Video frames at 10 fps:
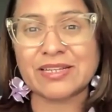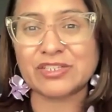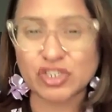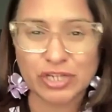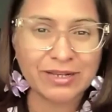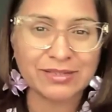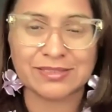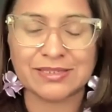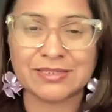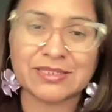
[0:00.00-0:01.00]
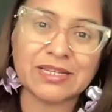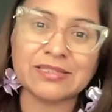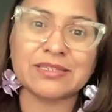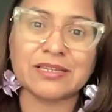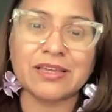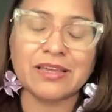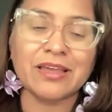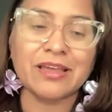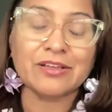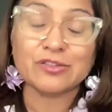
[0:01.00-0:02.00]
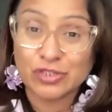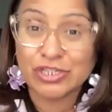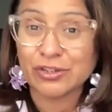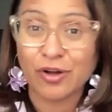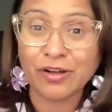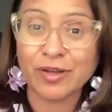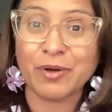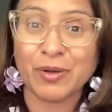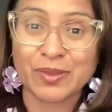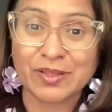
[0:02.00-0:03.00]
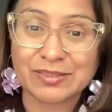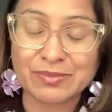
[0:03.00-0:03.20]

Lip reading: and jealousy. So she talked about this.